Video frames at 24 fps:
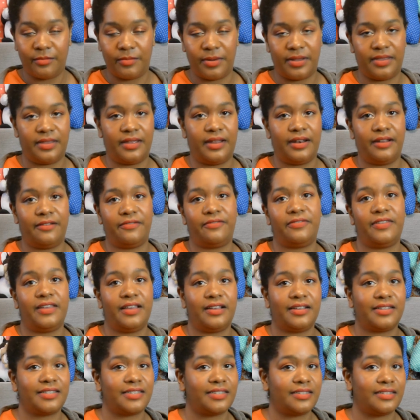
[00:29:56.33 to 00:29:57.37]
But then if
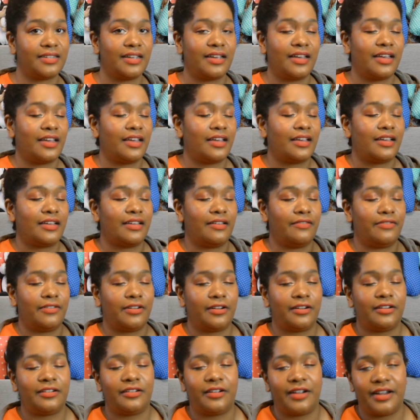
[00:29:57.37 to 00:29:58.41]
things, if
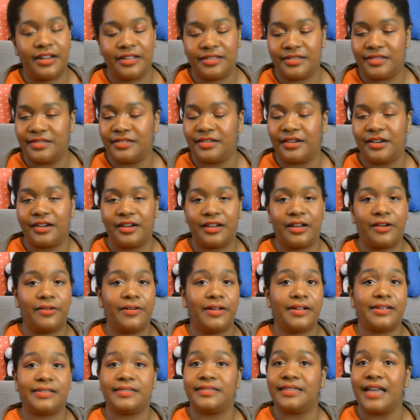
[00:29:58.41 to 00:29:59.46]
their grades start
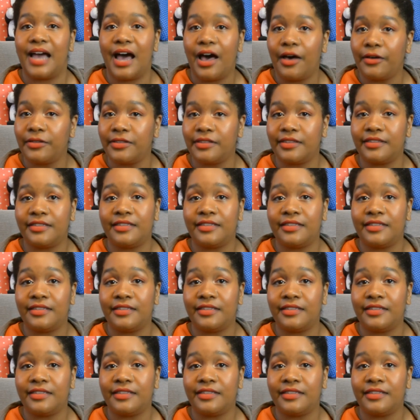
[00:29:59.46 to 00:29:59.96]
going south,